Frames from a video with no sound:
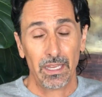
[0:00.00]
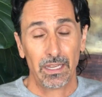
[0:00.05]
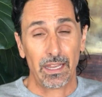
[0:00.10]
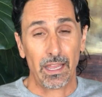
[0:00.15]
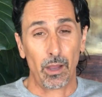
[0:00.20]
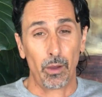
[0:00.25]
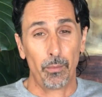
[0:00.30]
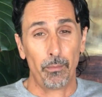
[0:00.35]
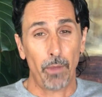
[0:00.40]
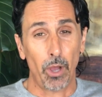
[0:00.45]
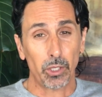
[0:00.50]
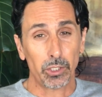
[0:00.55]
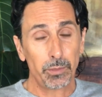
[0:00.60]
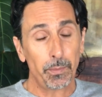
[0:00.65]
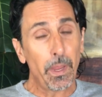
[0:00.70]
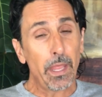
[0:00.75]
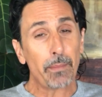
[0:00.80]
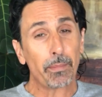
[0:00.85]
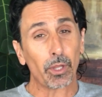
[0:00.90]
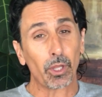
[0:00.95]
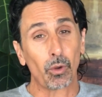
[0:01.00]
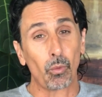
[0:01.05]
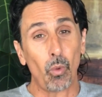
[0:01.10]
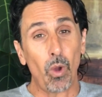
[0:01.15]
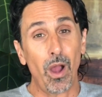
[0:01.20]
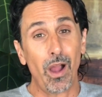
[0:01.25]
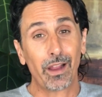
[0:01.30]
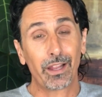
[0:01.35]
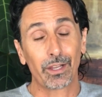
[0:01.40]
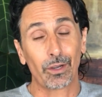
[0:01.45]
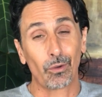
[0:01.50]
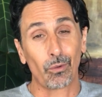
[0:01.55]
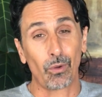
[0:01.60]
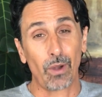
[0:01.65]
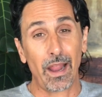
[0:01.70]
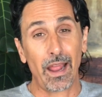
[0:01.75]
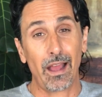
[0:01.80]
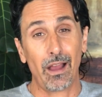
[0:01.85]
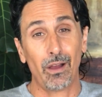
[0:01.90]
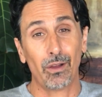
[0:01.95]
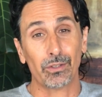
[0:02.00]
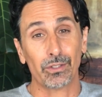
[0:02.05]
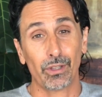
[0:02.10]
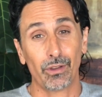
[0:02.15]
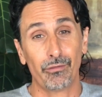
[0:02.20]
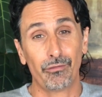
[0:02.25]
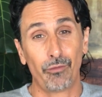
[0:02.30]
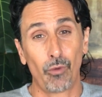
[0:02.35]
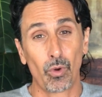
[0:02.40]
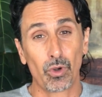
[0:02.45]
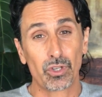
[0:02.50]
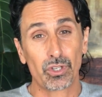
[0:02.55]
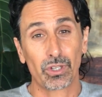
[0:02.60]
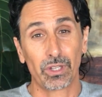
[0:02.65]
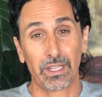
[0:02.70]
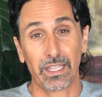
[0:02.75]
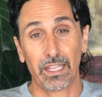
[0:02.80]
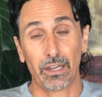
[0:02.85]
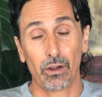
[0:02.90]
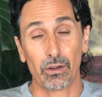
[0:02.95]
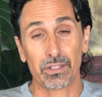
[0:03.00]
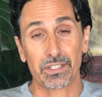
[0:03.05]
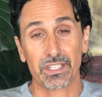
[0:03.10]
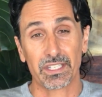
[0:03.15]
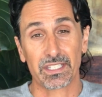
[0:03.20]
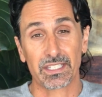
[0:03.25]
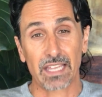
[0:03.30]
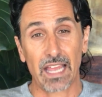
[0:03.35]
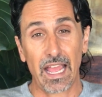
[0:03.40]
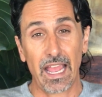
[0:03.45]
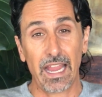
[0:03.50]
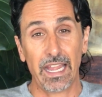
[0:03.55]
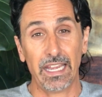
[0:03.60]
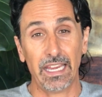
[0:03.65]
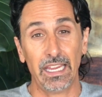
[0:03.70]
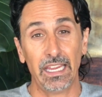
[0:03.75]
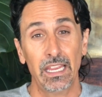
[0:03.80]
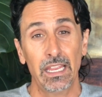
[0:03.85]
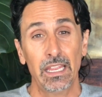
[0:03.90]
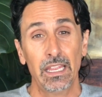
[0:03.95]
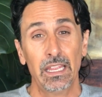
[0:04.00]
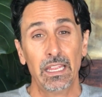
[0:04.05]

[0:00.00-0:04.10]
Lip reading: Now, most people are walking around, unfortunately, in our society,